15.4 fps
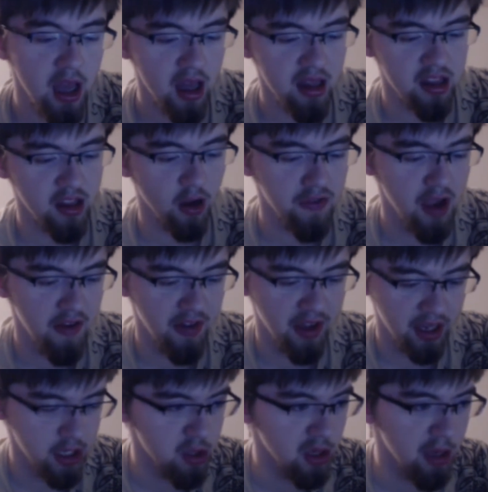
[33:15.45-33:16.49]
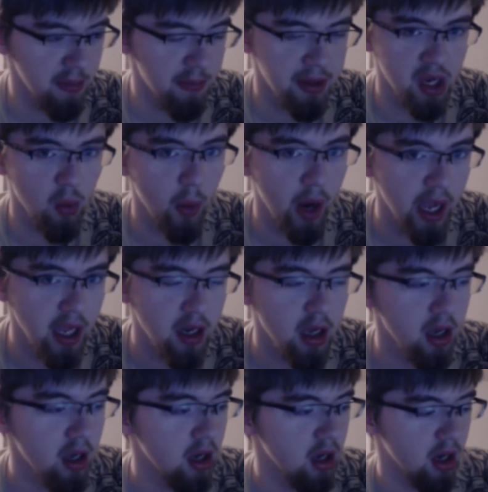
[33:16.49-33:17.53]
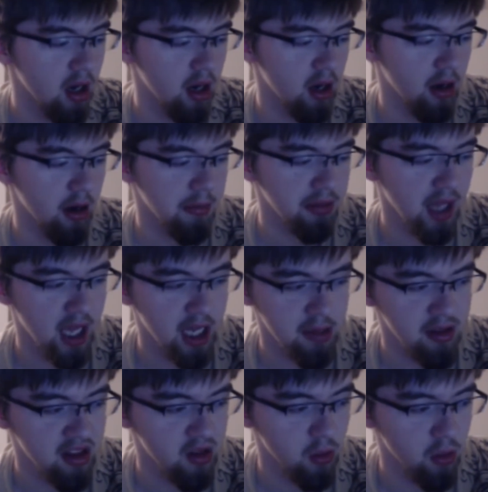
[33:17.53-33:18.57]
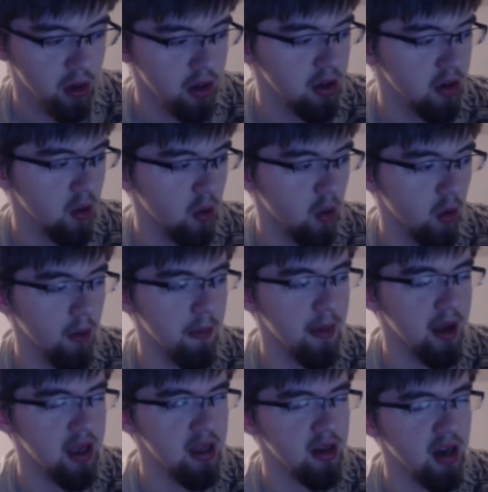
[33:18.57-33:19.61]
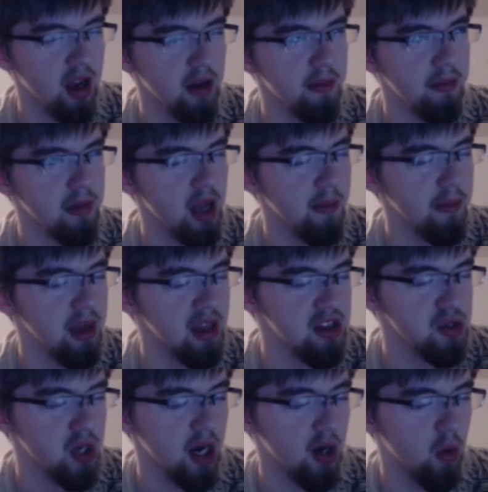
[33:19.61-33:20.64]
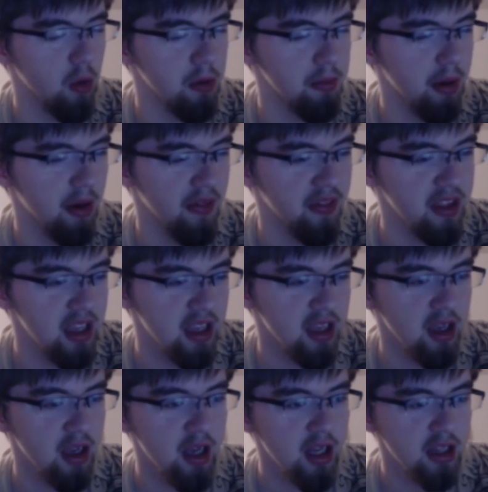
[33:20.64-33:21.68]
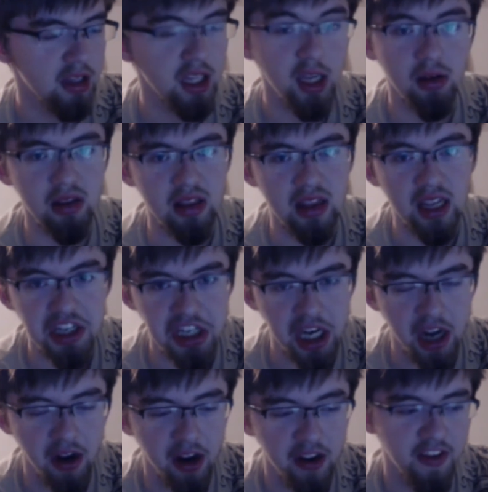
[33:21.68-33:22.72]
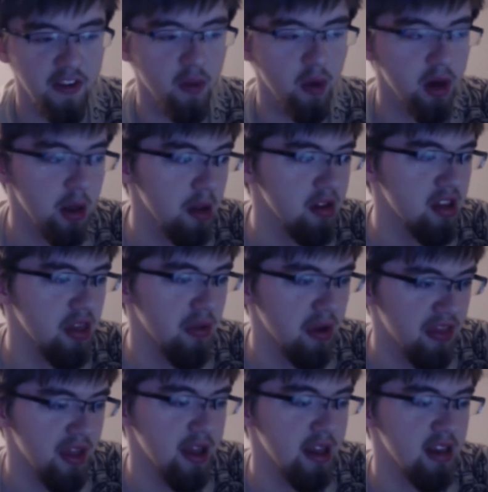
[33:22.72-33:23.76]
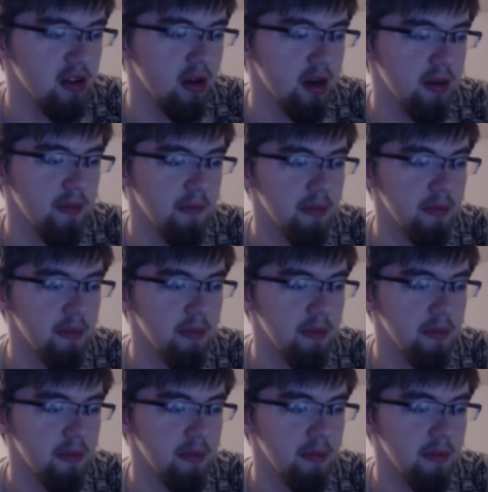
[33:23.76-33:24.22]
So if you have like Nougat PO8, Platinum Sword, or not Mace Tricorn, but the Leo's Dictionary, if you have one of those 3 things on him,